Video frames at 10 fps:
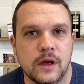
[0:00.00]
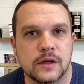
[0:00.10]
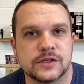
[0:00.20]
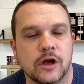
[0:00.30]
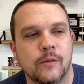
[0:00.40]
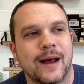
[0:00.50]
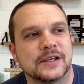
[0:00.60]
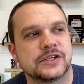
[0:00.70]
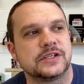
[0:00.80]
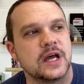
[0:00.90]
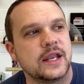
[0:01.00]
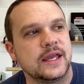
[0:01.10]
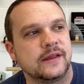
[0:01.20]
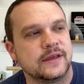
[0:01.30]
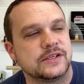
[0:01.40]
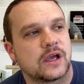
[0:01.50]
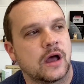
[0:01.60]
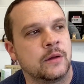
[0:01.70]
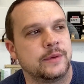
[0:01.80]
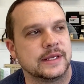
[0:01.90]
So by studying these
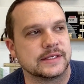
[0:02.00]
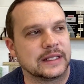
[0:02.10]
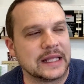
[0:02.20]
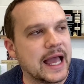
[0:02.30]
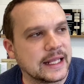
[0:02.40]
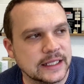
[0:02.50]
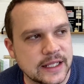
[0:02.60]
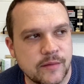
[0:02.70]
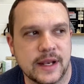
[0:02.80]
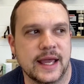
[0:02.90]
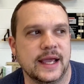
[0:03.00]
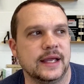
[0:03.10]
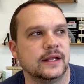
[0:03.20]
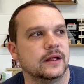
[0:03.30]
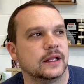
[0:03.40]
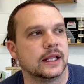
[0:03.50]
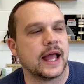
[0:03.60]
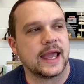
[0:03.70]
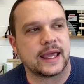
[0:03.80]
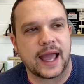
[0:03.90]
companies like Lemonade,
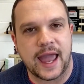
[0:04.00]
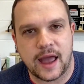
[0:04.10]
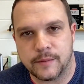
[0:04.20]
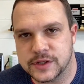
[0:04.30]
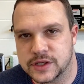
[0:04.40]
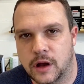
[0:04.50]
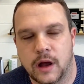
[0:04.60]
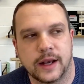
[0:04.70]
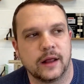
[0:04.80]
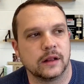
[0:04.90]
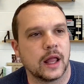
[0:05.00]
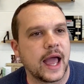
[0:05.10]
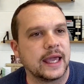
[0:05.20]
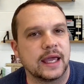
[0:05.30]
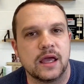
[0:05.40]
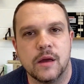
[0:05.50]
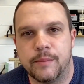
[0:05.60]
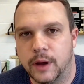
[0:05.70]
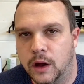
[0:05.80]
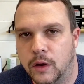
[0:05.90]
like Amazon, like
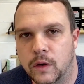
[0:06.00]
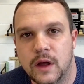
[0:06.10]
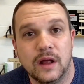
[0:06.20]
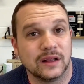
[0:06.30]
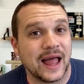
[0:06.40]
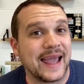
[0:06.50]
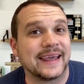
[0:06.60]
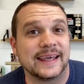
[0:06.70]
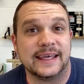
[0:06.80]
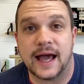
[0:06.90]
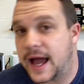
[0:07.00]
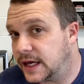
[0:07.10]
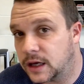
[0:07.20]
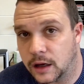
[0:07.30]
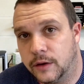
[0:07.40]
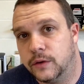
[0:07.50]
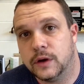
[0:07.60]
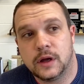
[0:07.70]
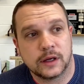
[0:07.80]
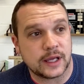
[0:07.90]
Hippo, like Geico,
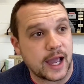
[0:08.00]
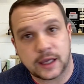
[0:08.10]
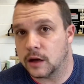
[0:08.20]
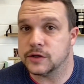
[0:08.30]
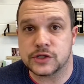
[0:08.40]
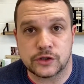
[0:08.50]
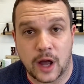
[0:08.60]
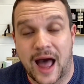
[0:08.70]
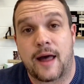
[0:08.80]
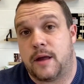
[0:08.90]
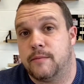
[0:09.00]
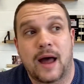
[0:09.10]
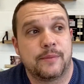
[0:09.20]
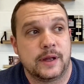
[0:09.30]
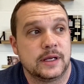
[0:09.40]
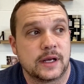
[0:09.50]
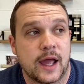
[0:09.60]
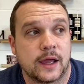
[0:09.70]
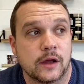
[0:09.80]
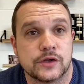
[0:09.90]
in my opinion,
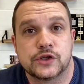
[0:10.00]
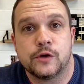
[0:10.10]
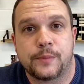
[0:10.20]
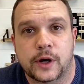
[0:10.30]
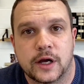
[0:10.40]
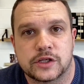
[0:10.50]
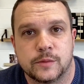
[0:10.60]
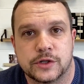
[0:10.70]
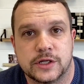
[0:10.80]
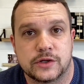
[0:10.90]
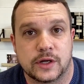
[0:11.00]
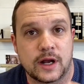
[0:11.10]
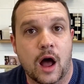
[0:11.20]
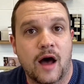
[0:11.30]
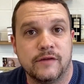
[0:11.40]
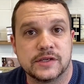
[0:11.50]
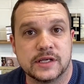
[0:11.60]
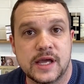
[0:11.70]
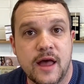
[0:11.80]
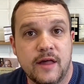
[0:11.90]
Geico's super customer centric. Now,
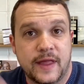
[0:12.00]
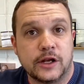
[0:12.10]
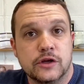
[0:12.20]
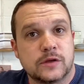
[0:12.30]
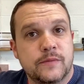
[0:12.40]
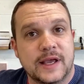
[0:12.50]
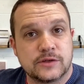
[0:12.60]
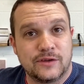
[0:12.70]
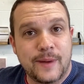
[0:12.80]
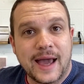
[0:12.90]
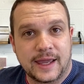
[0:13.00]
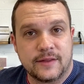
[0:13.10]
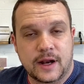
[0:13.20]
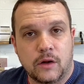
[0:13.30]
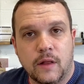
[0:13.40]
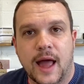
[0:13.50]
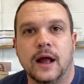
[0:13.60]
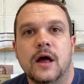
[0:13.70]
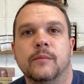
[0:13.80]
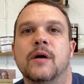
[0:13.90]
obviously, they do some things on the back end that I don't
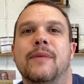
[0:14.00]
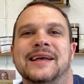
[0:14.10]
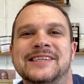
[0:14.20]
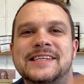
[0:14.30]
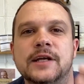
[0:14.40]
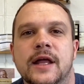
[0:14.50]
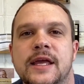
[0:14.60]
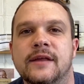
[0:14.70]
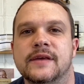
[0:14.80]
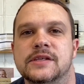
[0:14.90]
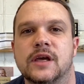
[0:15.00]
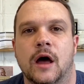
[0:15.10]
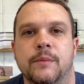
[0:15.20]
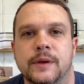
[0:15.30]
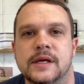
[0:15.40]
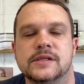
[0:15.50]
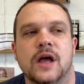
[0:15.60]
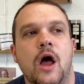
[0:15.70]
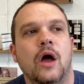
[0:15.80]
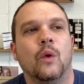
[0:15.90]
like. But by studying these companies,
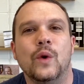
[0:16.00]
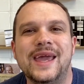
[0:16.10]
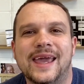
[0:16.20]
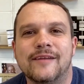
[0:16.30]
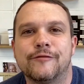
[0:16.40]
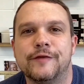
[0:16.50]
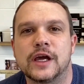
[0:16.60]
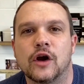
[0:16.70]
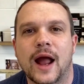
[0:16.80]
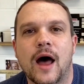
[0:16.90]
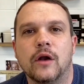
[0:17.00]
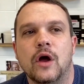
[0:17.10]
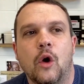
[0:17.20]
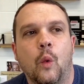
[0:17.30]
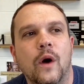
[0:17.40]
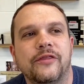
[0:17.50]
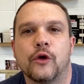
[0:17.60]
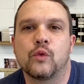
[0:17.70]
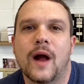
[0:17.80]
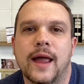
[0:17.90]
we can figure out what
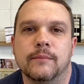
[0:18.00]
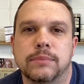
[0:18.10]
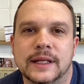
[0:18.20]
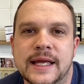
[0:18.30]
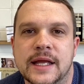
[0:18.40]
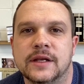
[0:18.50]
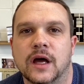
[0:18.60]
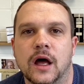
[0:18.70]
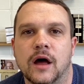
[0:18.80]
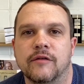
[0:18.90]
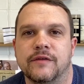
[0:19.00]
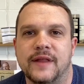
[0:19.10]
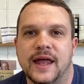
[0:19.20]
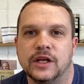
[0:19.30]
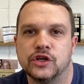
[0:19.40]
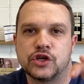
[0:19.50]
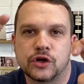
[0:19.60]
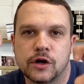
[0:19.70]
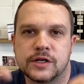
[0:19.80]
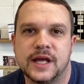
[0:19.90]
the right blend of that
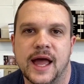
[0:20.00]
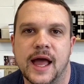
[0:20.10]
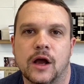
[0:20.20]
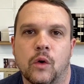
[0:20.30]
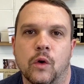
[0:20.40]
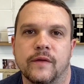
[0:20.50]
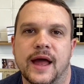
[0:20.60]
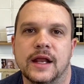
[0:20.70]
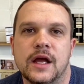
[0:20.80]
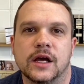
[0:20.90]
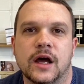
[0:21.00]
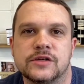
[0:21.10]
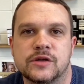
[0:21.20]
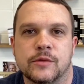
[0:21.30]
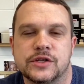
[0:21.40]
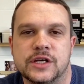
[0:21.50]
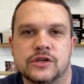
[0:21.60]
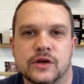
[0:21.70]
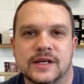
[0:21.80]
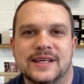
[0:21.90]
InsurTech or that customer
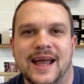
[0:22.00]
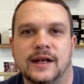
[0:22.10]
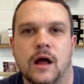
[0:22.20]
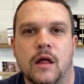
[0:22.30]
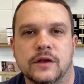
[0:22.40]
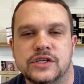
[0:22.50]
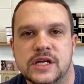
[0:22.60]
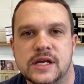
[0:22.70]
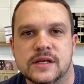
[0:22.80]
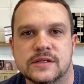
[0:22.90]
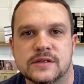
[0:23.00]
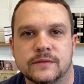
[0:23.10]
centric technology is.